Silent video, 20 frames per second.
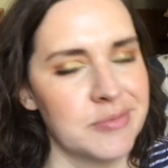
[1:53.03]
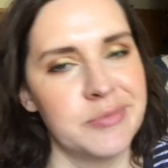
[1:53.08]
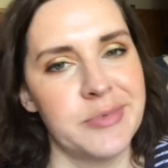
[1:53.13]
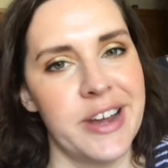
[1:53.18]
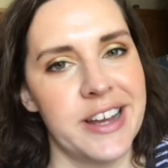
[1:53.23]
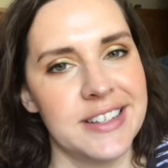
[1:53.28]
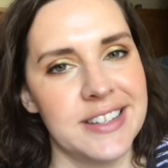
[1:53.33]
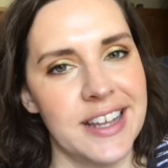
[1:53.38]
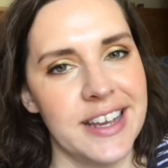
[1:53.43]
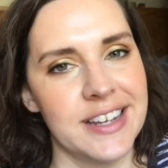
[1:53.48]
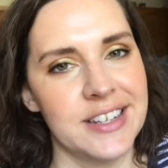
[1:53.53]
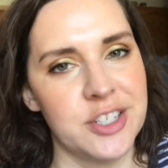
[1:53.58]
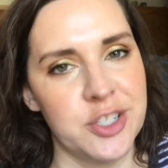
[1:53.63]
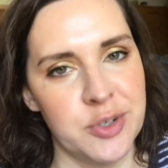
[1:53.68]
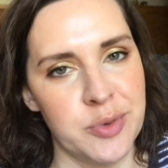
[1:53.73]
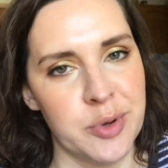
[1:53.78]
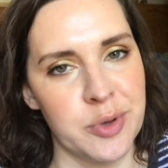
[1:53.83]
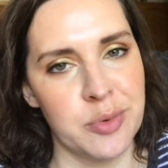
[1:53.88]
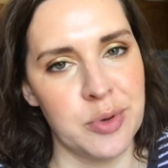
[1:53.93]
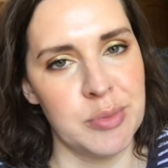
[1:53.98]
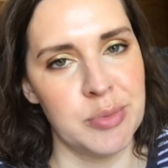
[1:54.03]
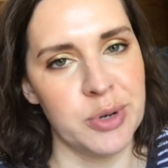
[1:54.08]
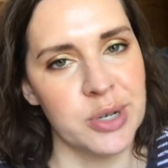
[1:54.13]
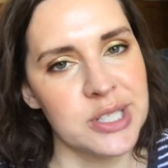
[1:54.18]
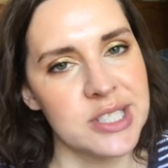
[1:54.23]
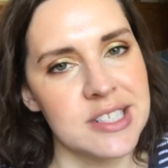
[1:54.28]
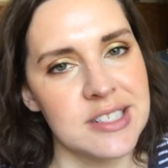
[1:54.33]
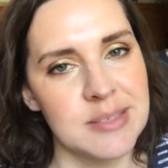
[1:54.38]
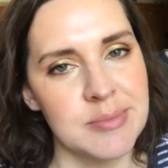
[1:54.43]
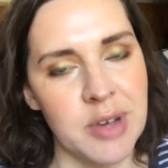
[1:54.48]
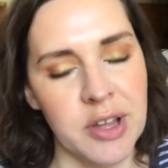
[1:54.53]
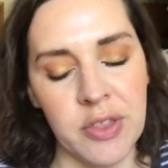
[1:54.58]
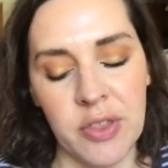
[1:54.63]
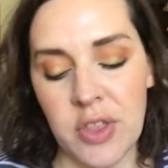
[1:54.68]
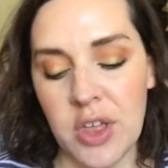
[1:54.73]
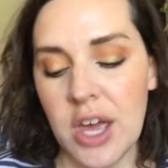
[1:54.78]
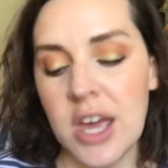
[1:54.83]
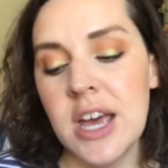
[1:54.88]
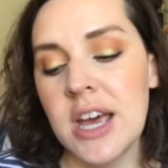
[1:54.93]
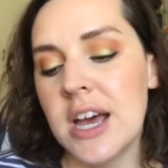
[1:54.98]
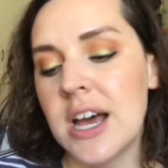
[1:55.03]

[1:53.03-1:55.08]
read like 2 or 3 books this month,